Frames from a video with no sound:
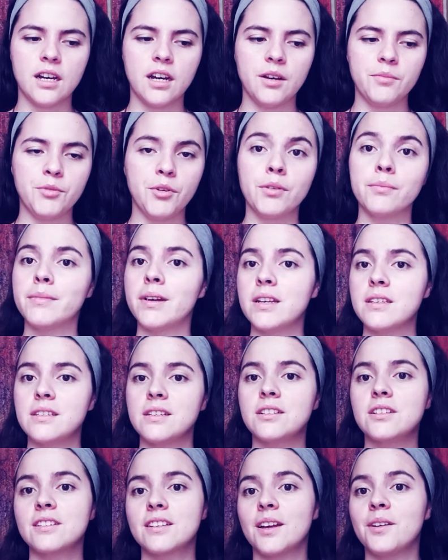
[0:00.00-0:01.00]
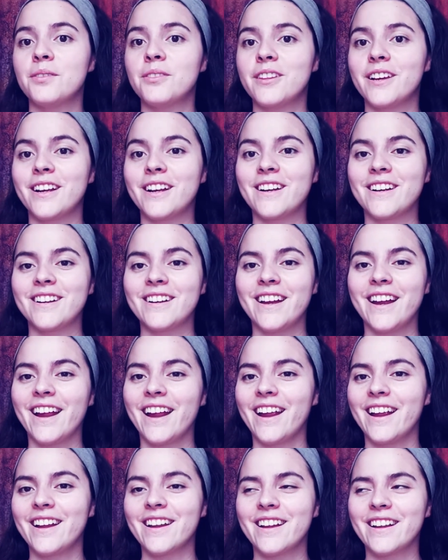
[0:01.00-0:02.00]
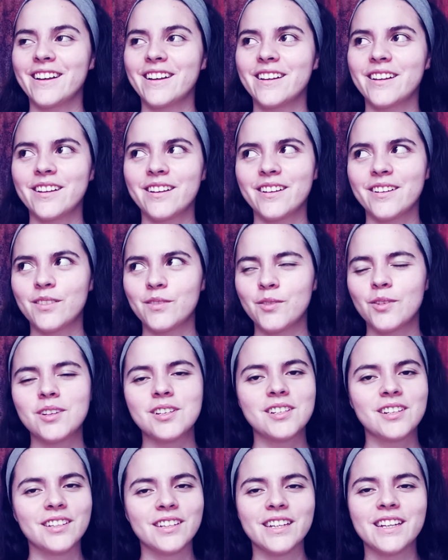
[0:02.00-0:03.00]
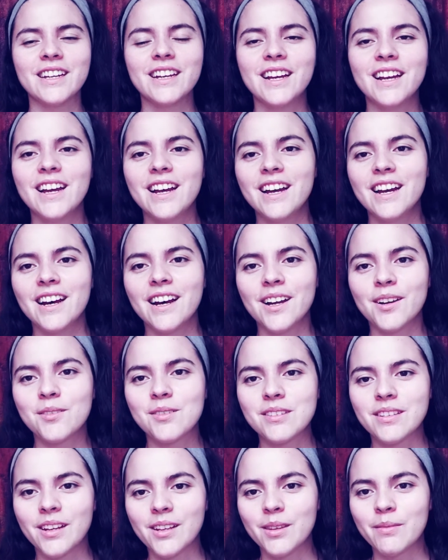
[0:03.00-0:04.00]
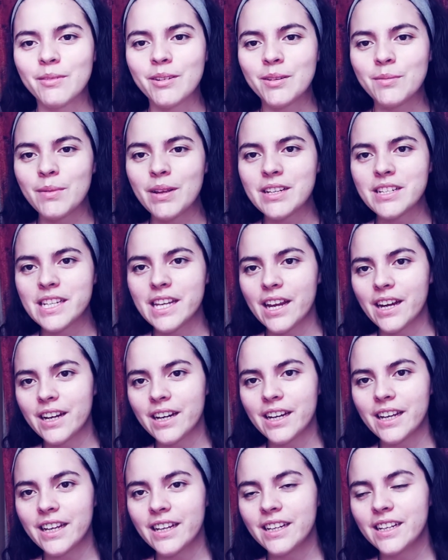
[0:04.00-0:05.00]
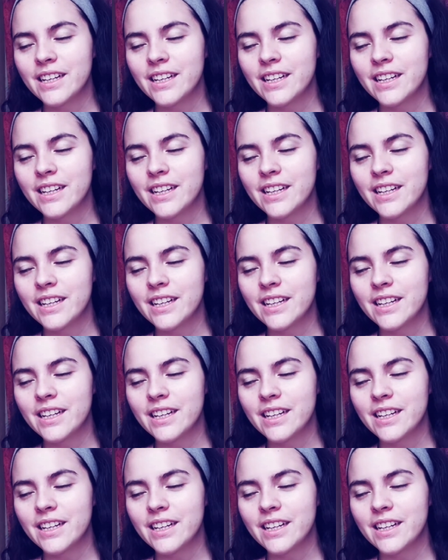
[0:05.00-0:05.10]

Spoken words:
Your message is out there, and unfortunately, I was not the one meant to carry it.